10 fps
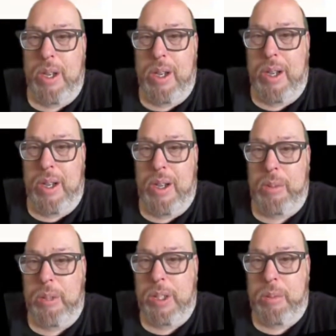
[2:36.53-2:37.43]

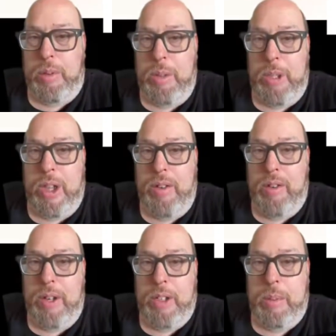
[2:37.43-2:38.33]
because pretty much
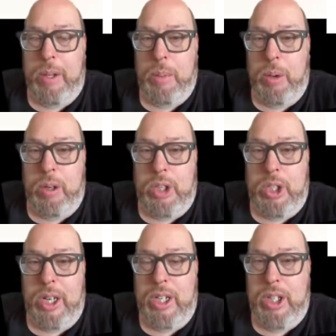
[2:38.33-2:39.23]
everything else about the model has
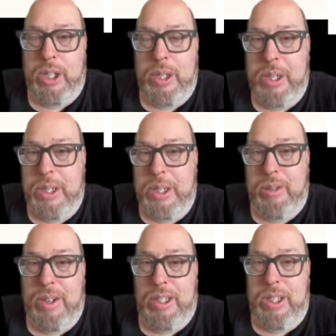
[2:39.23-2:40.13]
changed. So the
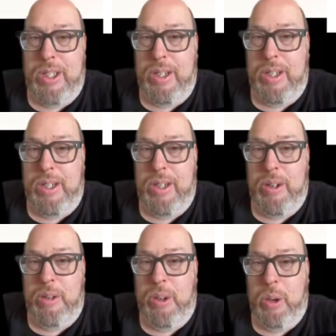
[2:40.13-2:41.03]
fact he's
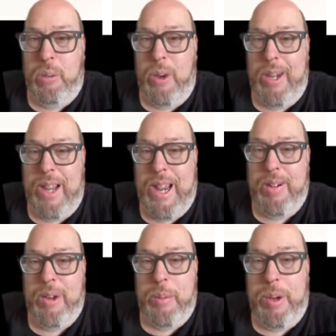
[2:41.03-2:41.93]
got white hair
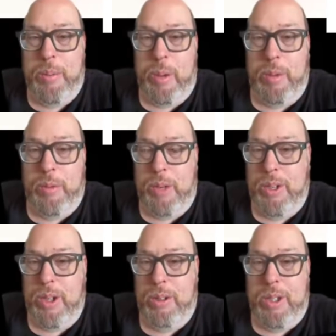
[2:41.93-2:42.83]
in the main
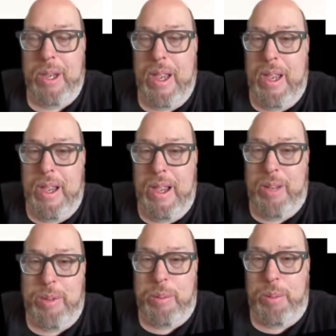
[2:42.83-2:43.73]
photos
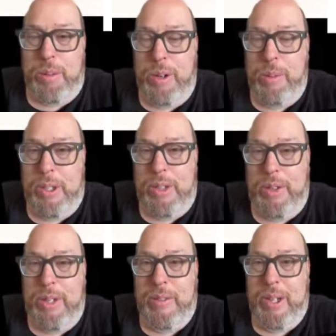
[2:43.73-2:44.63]
is pretty much
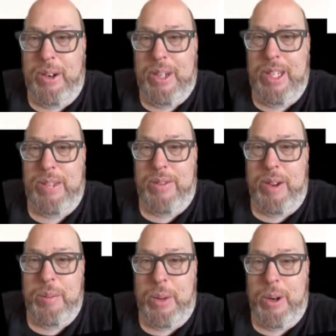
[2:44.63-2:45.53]
the
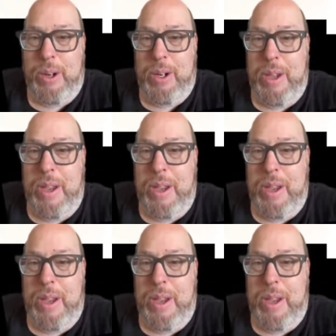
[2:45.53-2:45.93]
identifying mark.